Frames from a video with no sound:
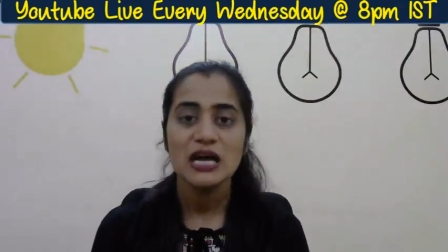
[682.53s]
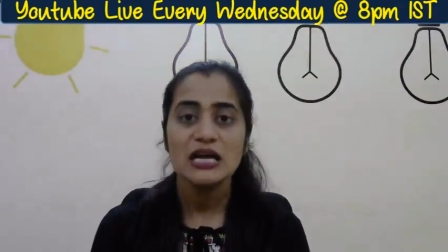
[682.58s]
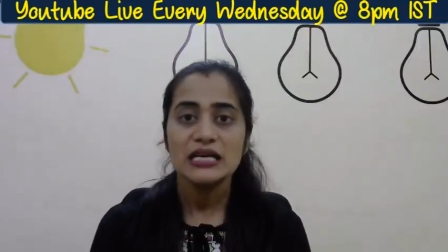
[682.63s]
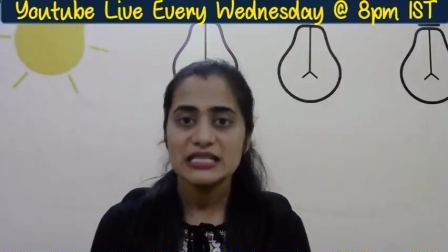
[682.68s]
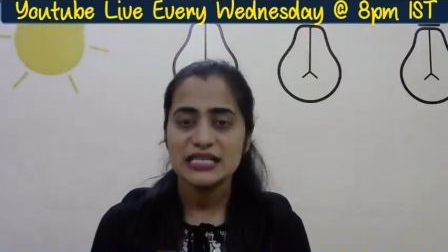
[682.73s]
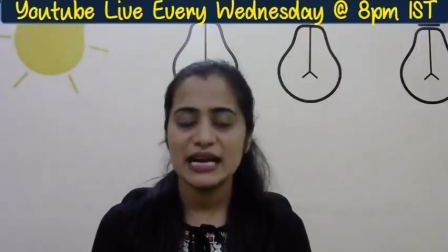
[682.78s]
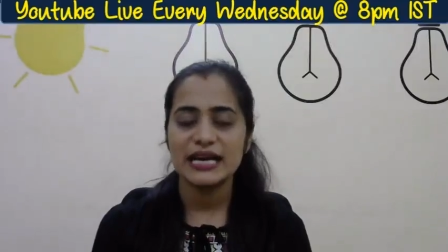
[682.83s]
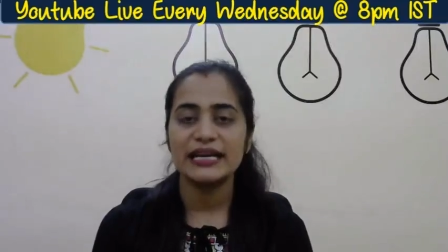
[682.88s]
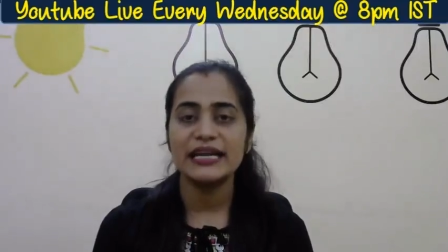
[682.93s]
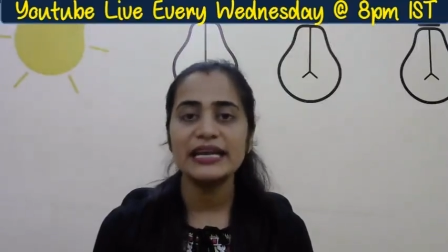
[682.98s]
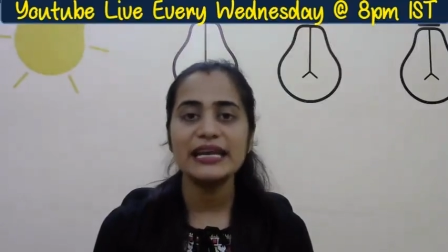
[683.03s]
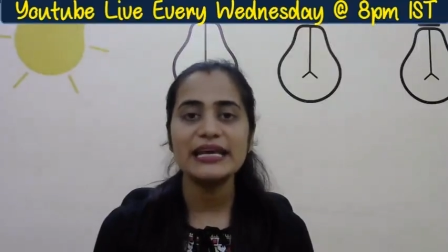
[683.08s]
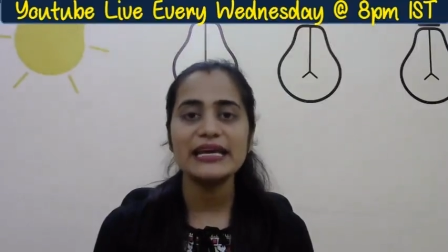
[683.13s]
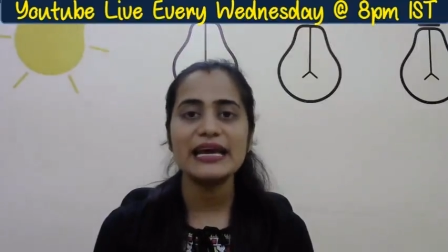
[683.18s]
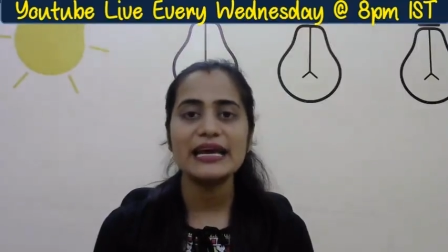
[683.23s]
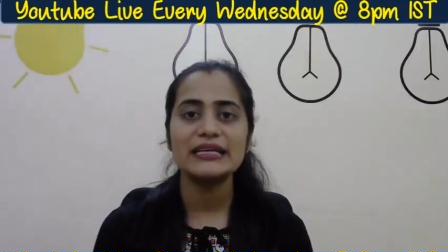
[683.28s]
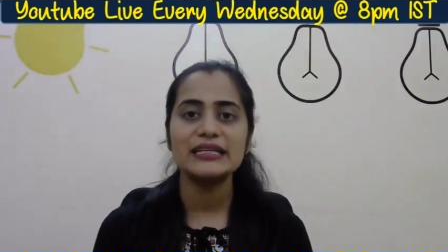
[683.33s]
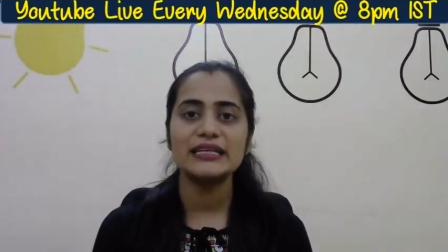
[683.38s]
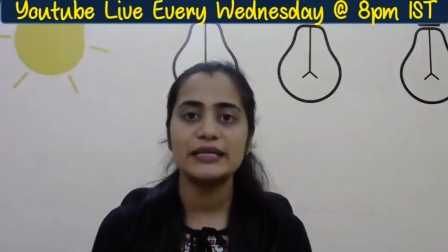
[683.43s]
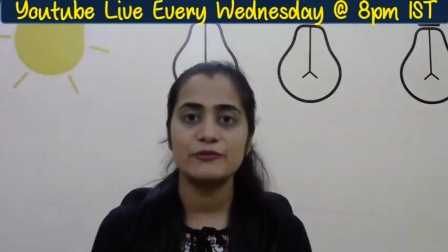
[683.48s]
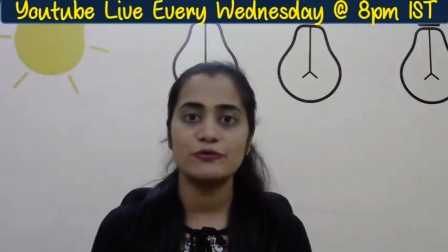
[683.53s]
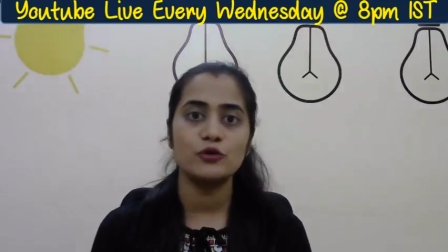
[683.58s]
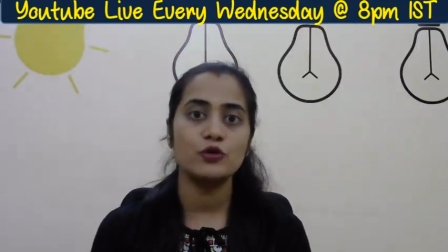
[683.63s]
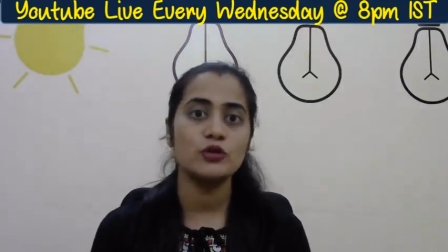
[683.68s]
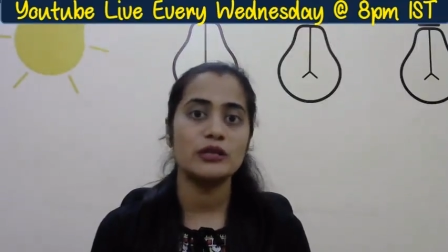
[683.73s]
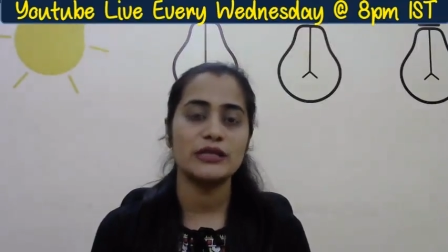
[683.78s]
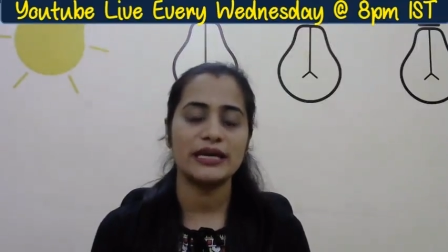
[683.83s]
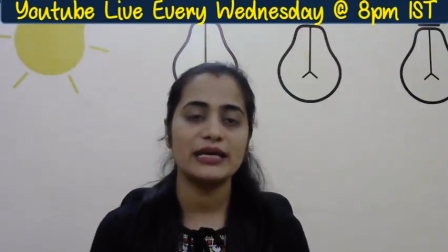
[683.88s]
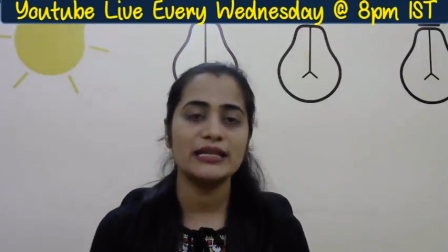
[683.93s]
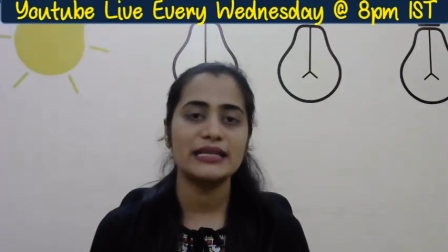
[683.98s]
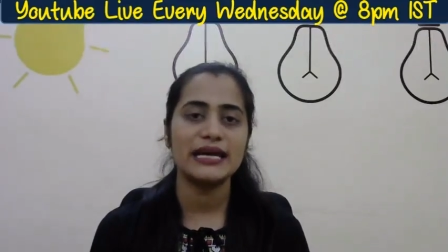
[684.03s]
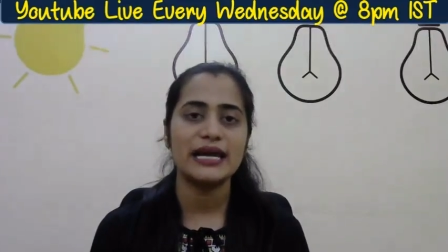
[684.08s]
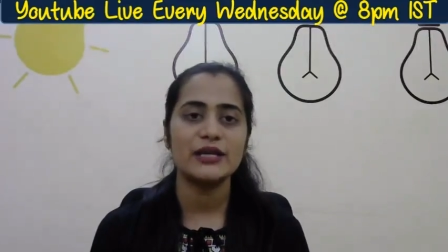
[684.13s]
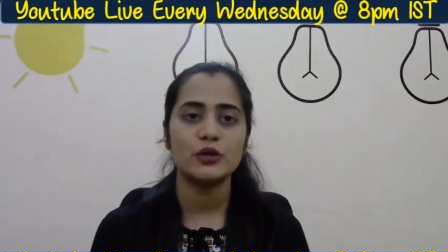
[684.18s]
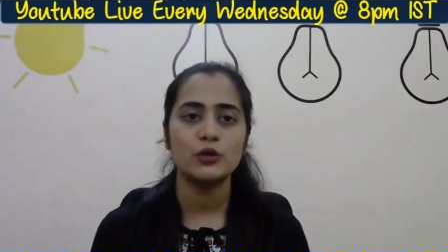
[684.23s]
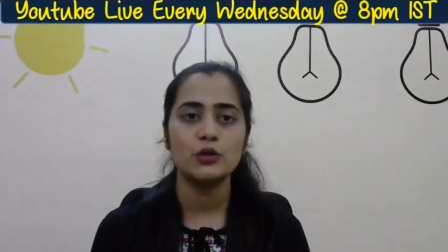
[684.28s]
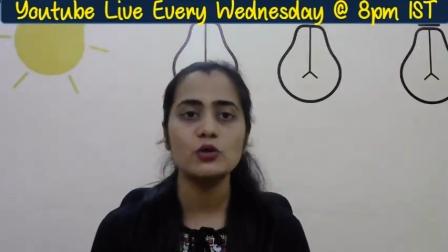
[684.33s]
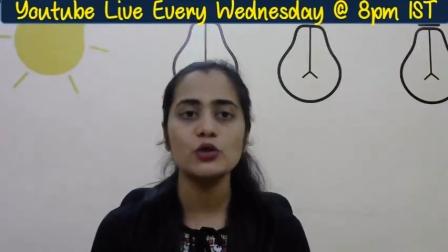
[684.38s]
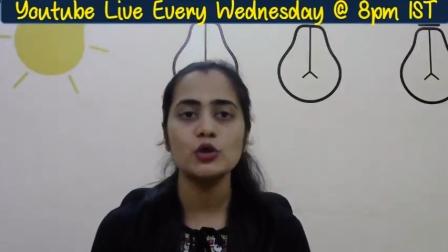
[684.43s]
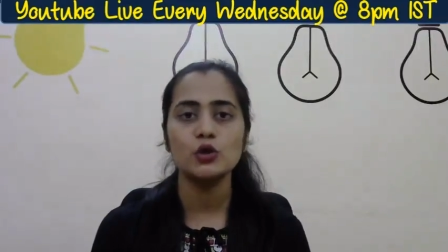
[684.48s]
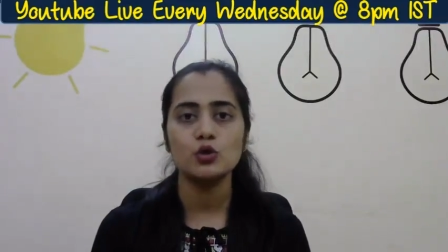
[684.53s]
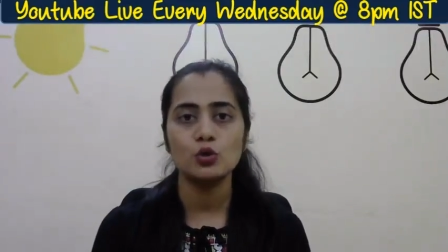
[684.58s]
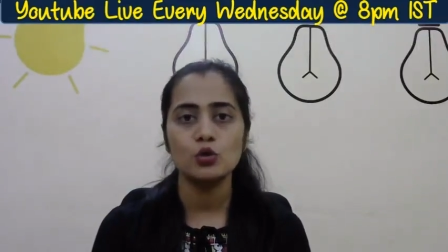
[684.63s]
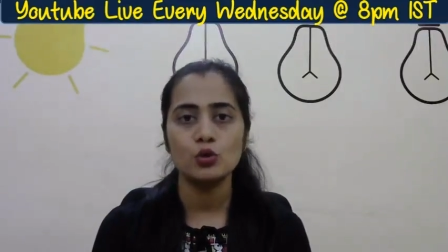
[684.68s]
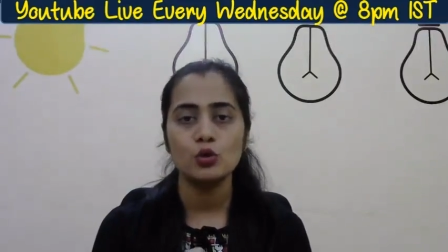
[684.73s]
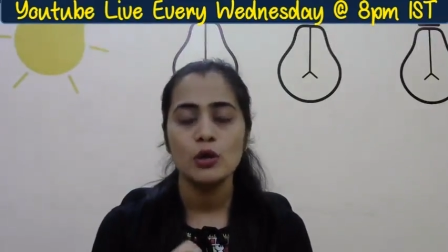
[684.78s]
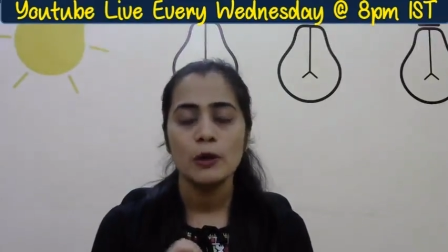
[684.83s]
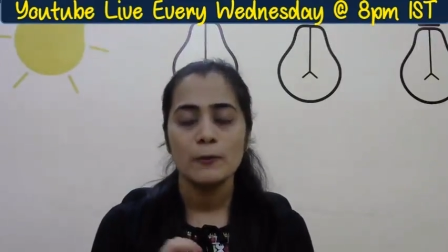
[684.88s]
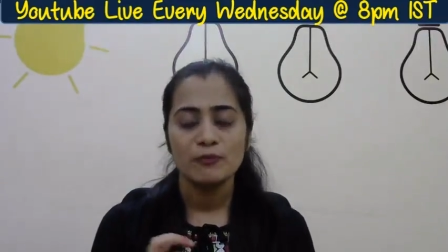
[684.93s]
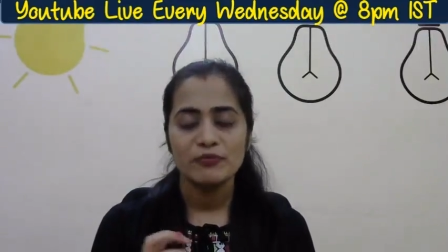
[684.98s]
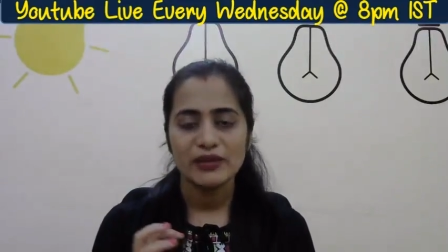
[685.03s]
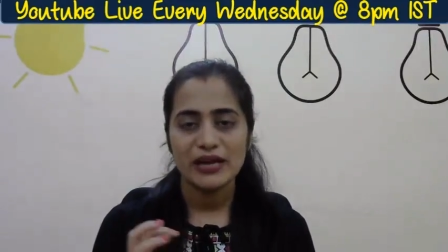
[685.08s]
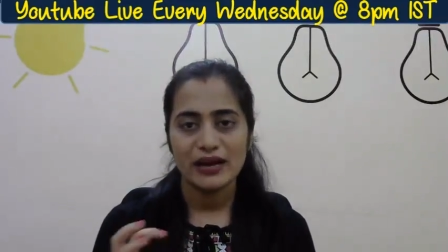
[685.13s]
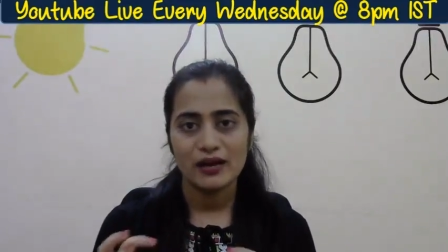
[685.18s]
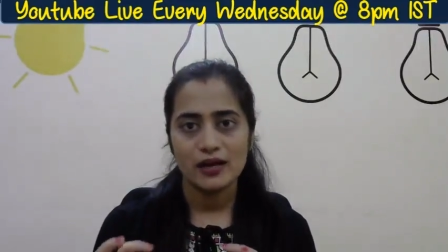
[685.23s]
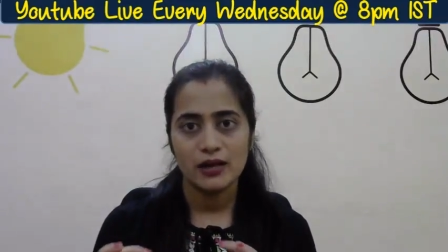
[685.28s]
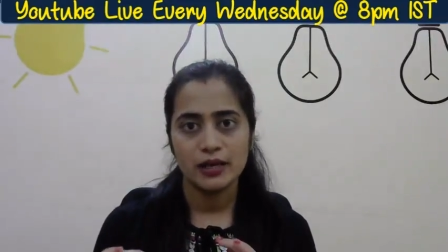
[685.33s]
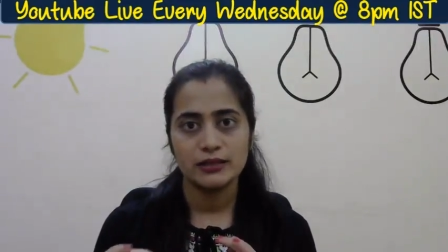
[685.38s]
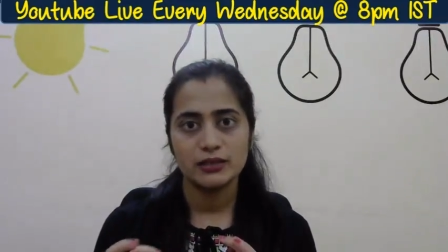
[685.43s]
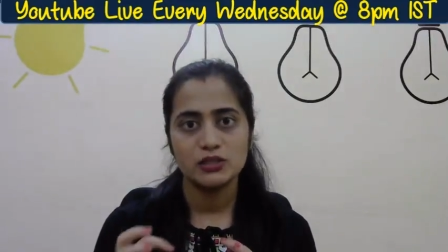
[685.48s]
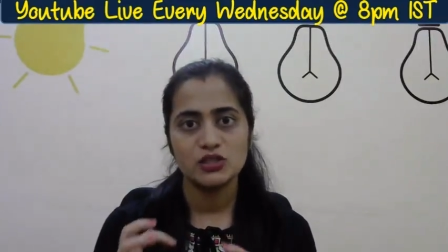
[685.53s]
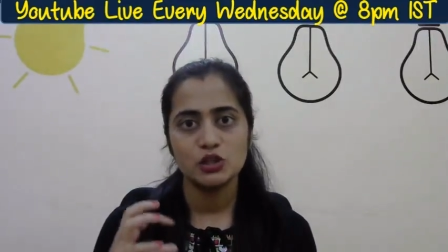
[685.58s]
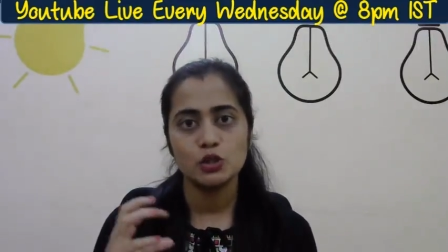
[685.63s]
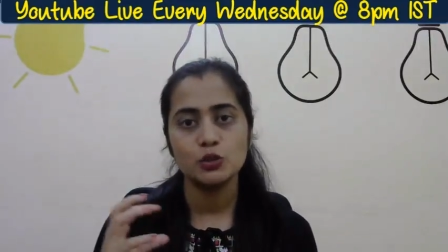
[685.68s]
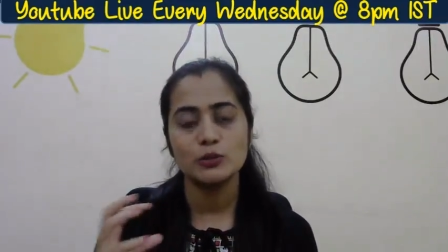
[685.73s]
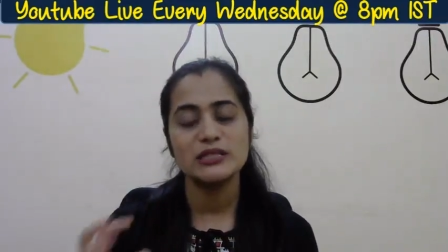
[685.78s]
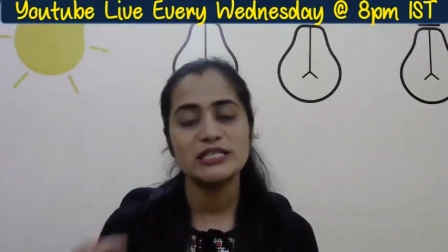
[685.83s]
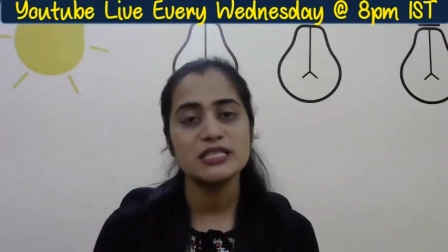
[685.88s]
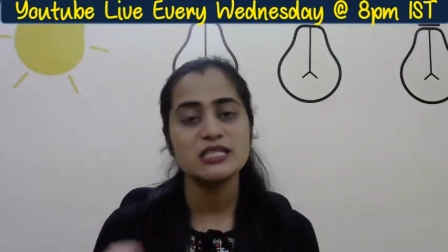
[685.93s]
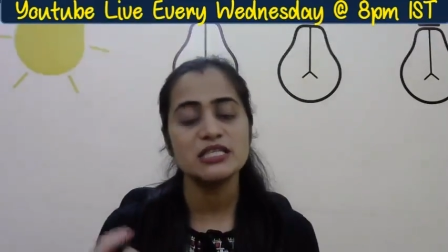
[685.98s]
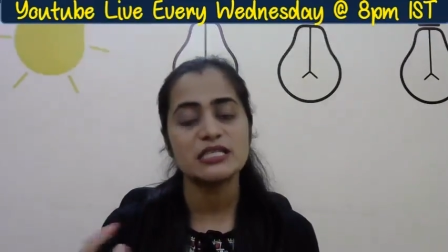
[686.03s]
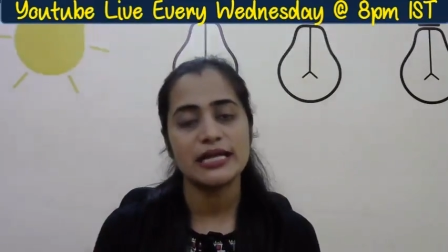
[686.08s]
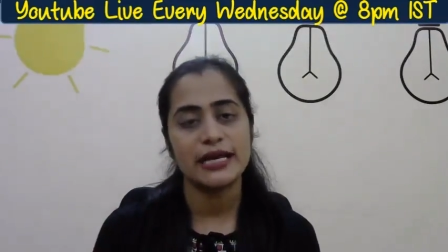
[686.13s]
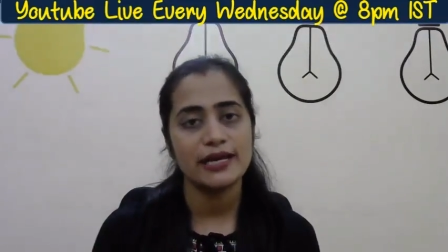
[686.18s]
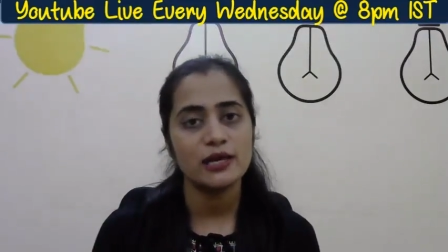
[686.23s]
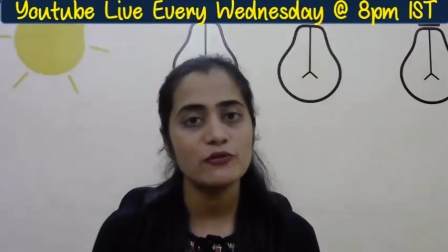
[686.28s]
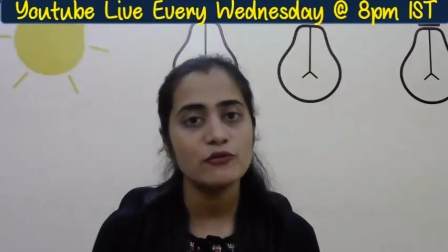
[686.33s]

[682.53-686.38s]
suddenly if you think that you will just study